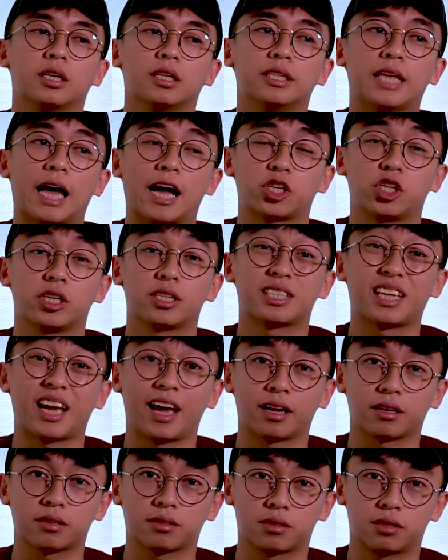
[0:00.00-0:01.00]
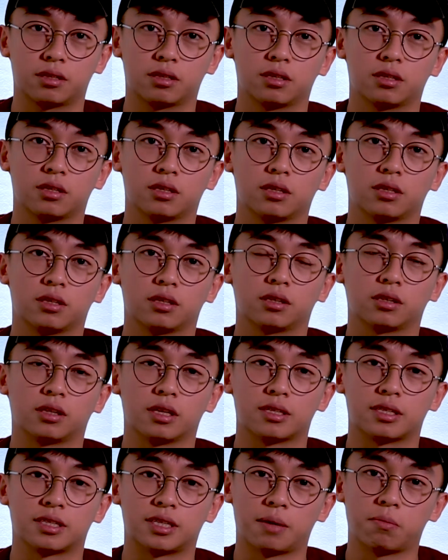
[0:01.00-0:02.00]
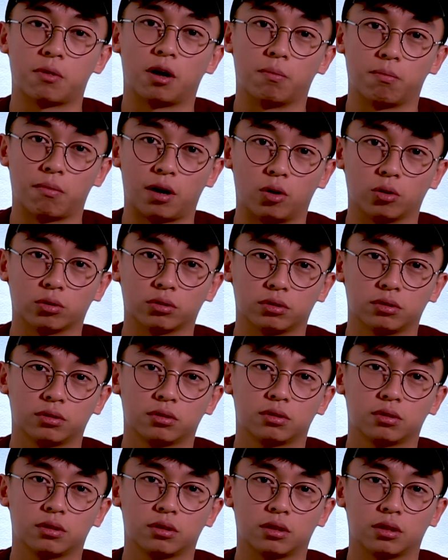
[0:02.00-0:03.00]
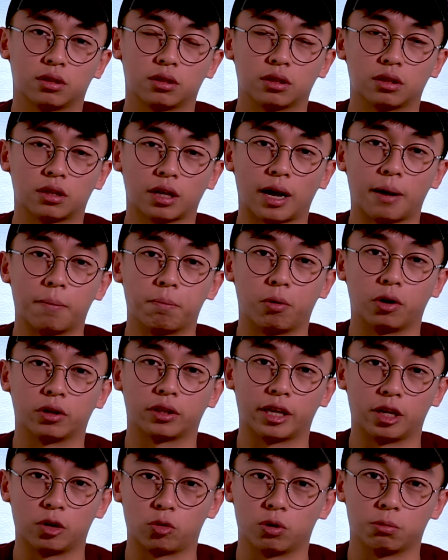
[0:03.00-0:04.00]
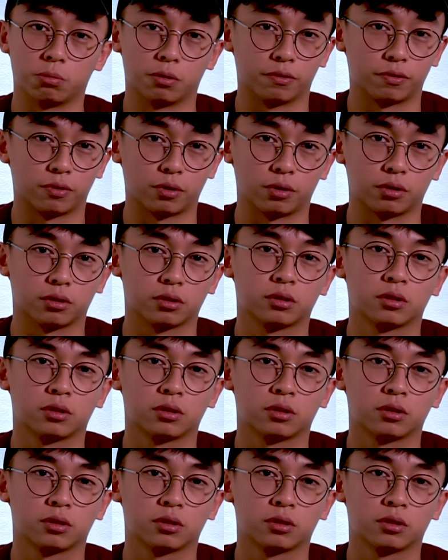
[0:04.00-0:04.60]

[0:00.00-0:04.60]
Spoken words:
they actually taxed the same amount that I bought that equipment for.